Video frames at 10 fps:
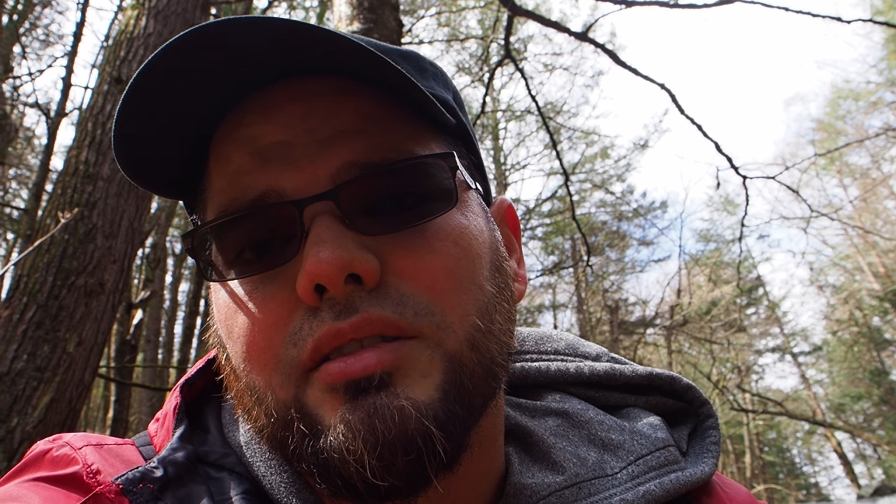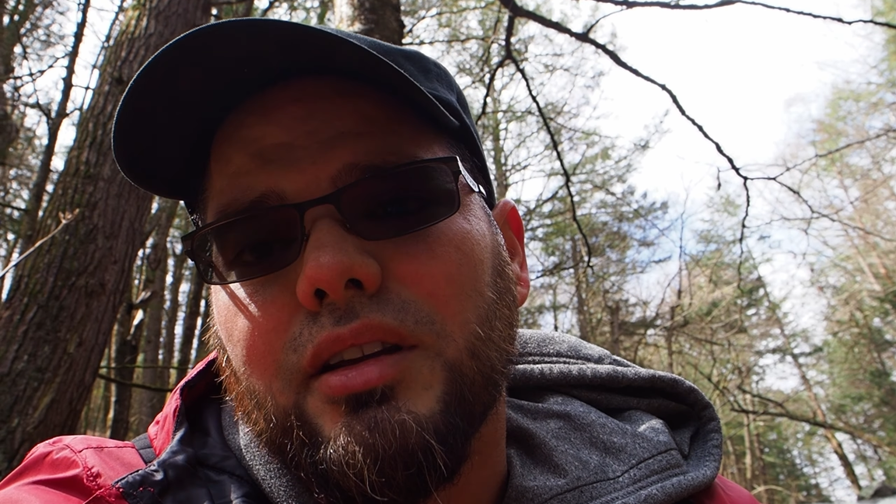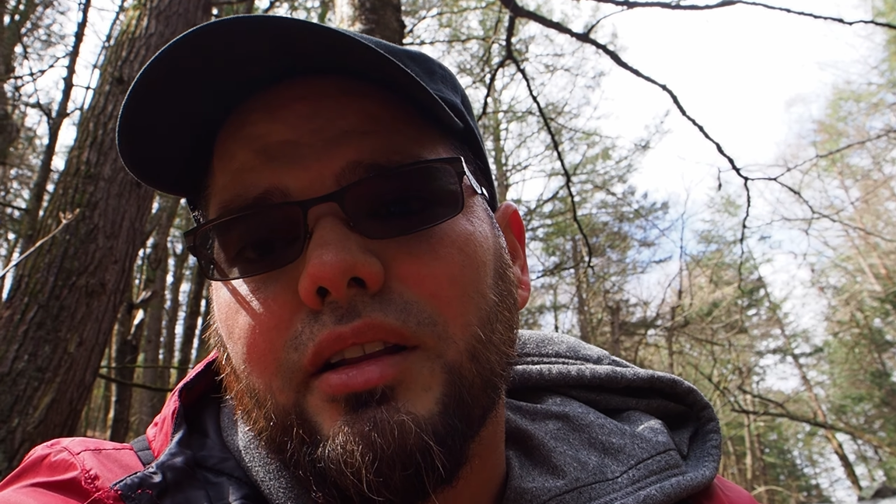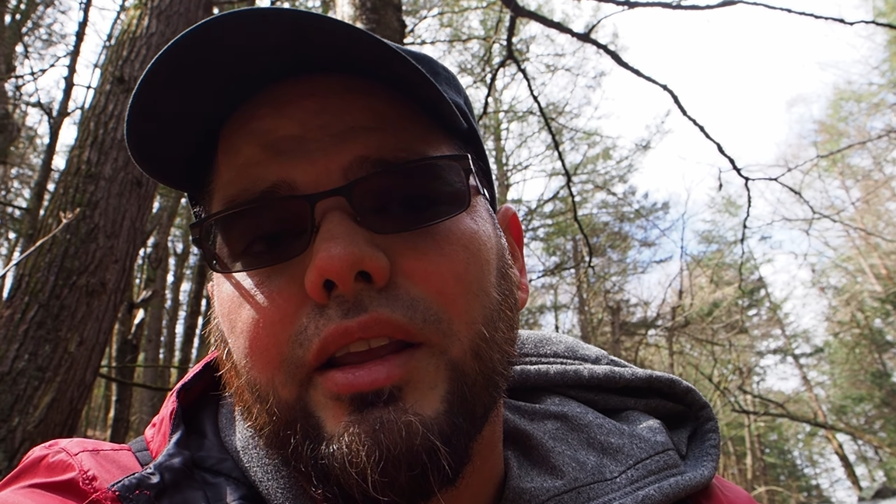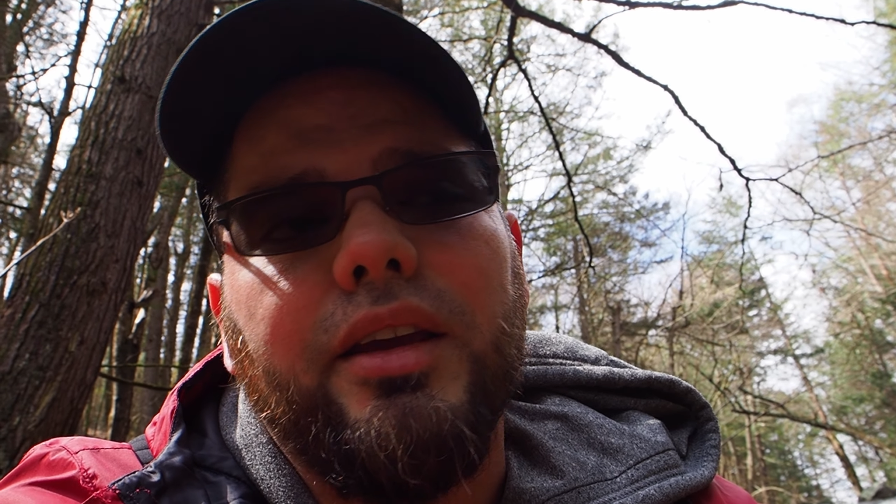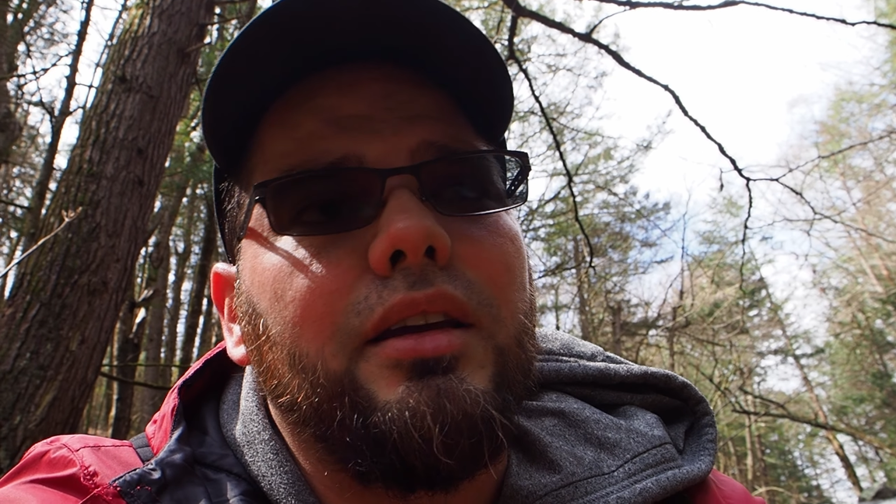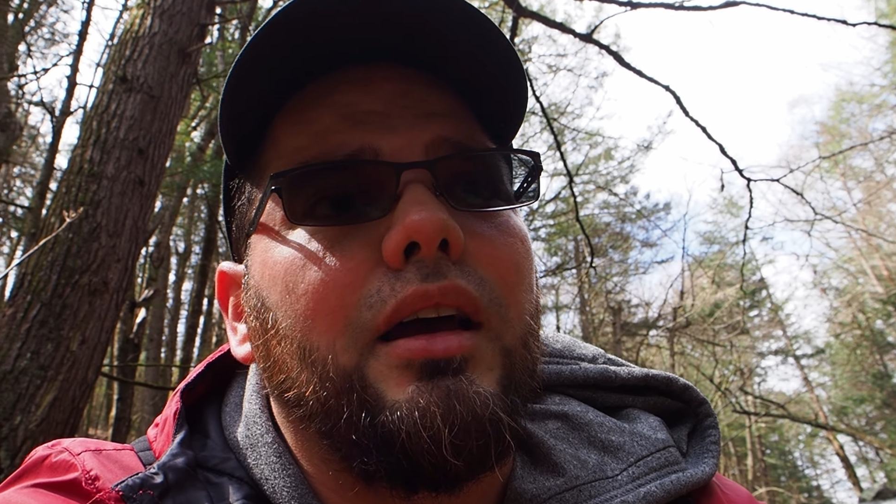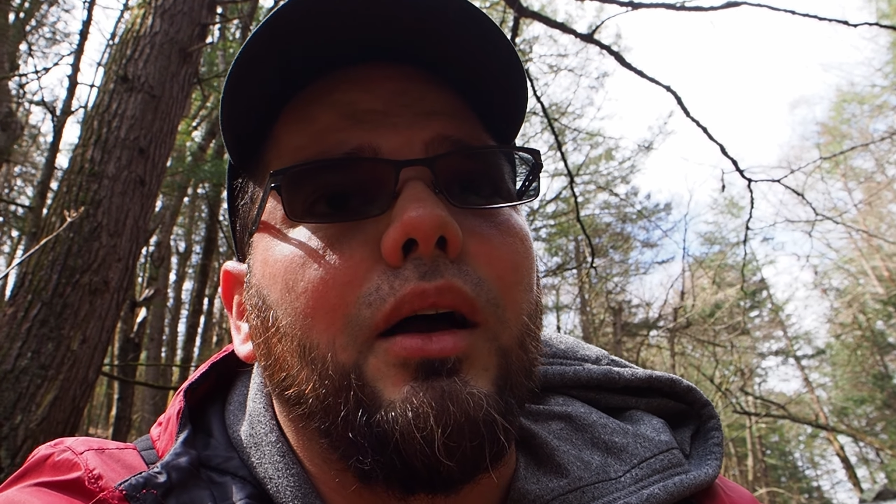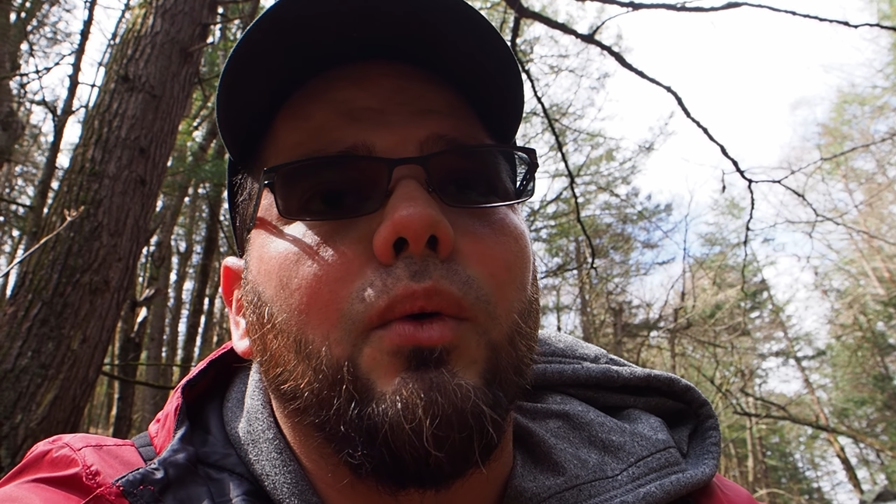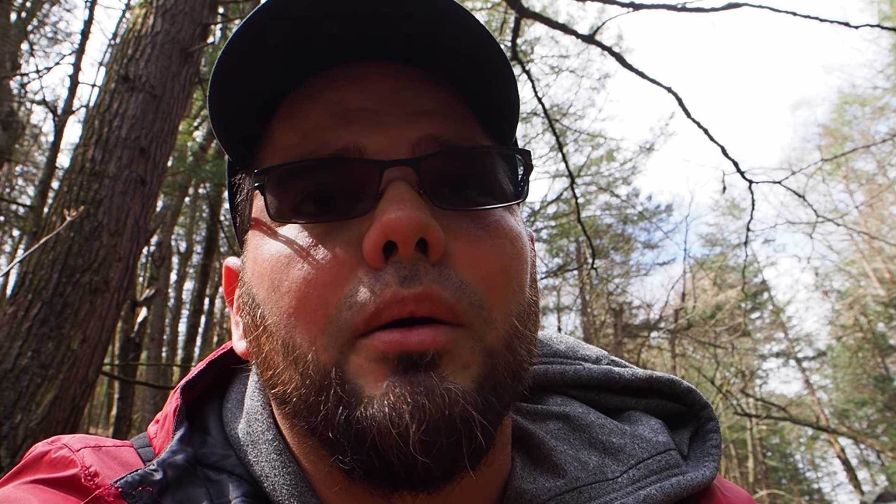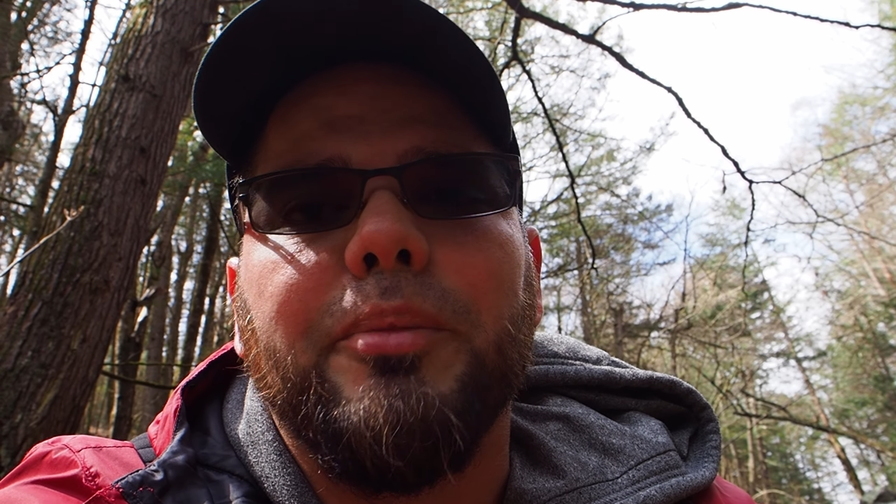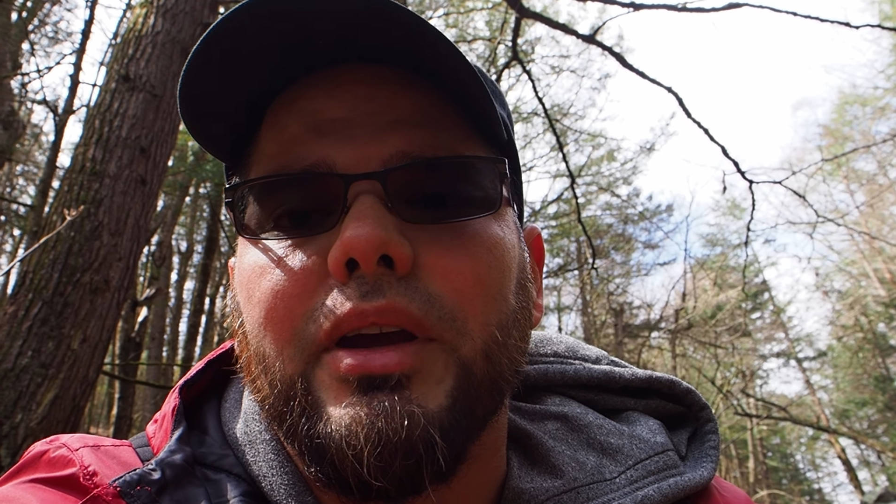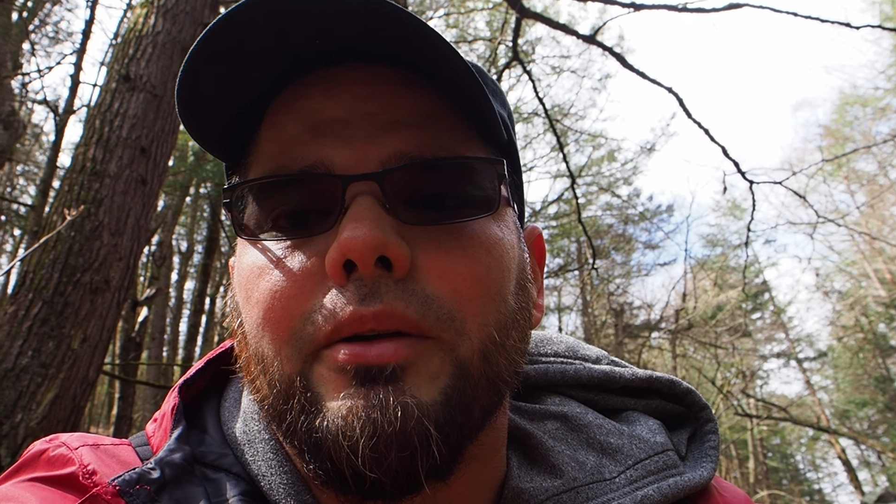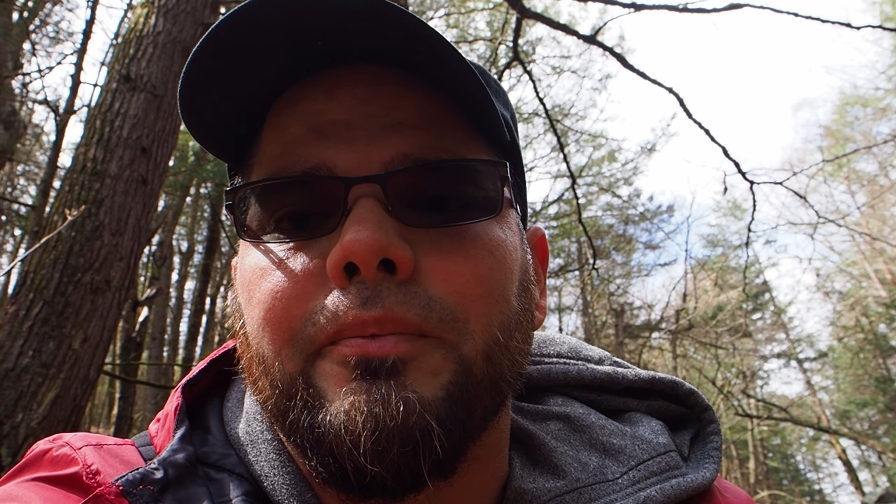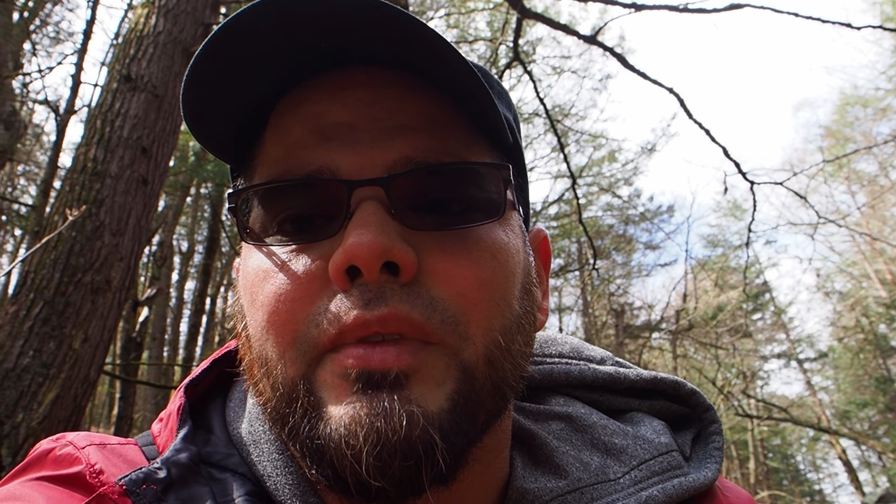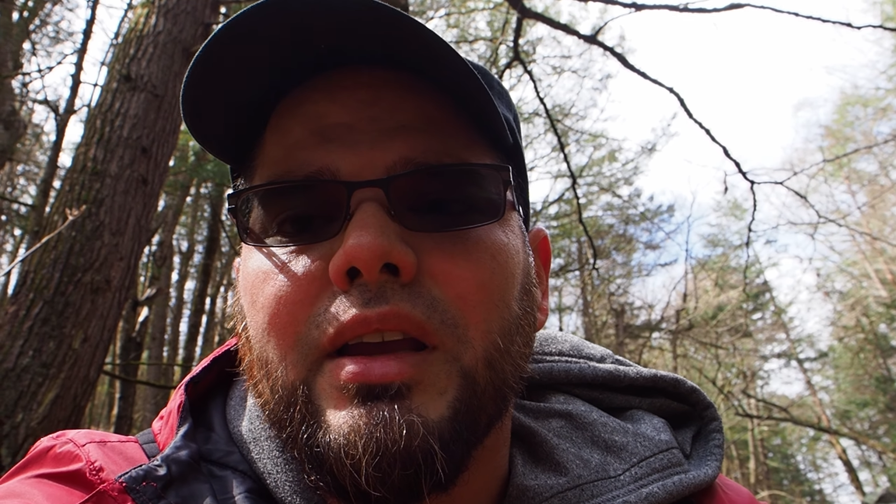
Sunday at 1 p.m.